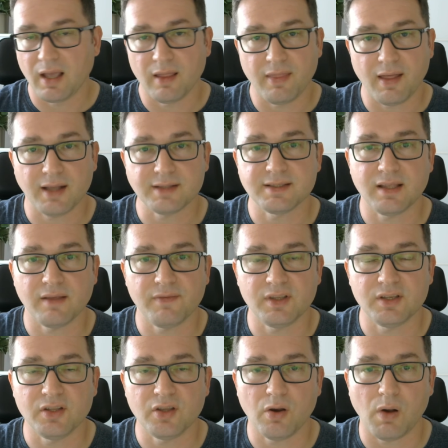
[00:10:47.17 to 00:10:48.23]
that's the
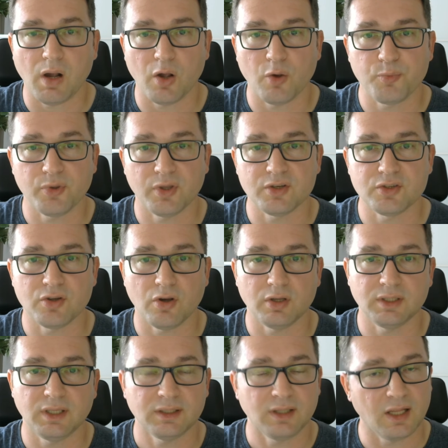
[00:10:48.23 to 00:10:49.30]
video. I hope you
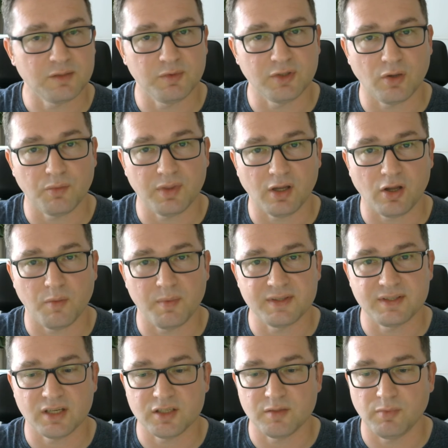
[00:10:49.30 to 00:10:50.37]
enjoyed it. Let me know in the comment
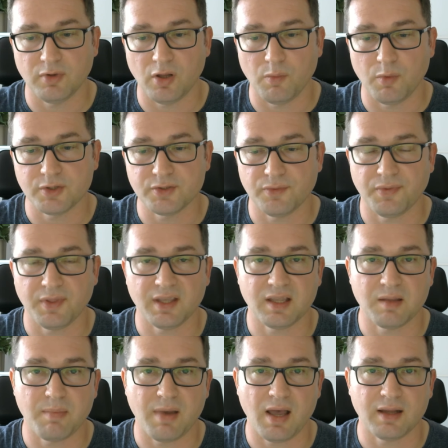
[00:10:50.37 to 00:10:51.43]
section below what you think
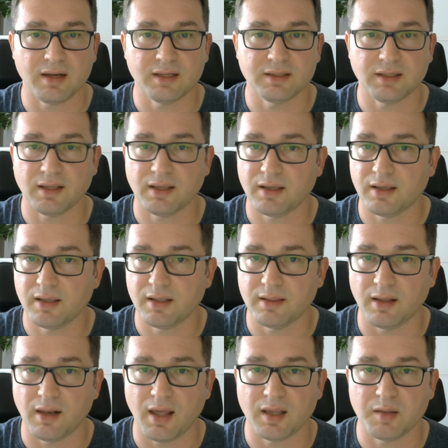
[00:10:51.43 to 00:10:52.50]
about it. Hit
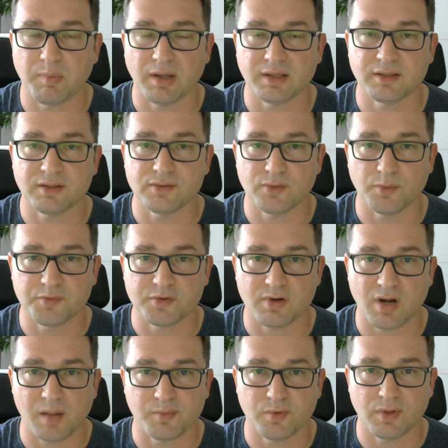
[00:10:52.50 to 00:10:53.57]
the like button,
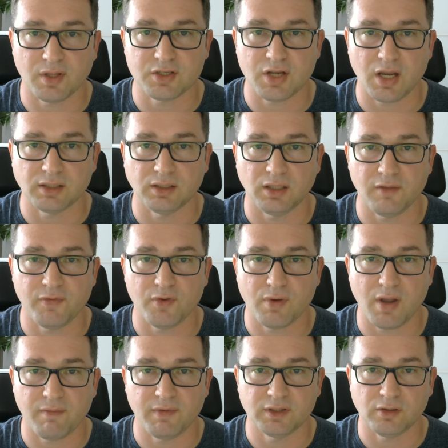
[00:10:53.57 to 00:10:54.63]
subscribe to the channel if you
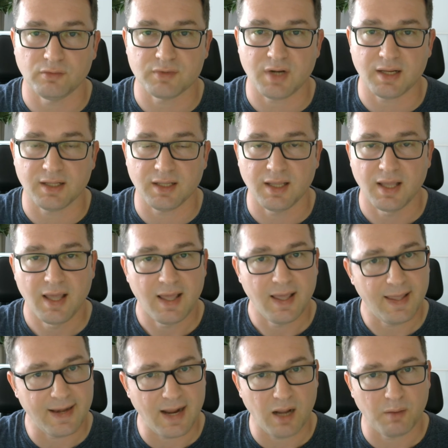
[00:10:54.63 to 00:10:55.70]
haven't already,
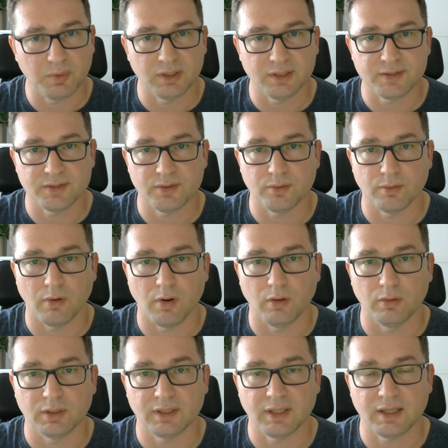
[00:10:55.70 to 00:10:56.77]
and I will see you
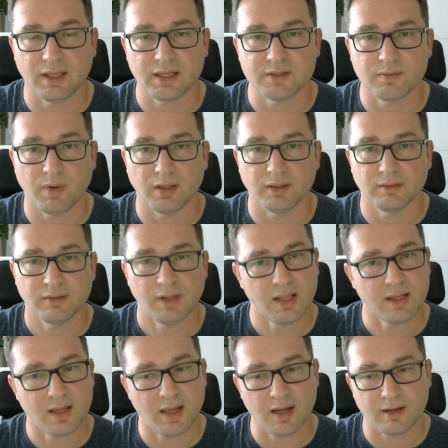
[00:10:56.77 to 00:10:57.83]
all in the next one.
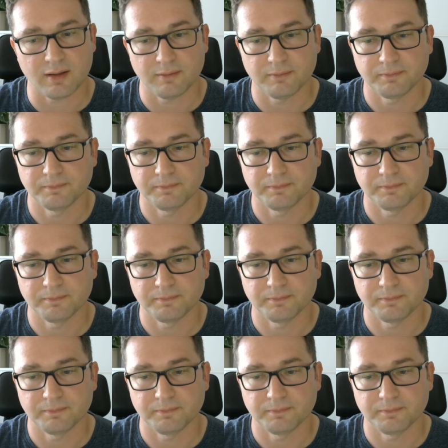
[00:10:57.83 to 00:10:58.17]
Take care.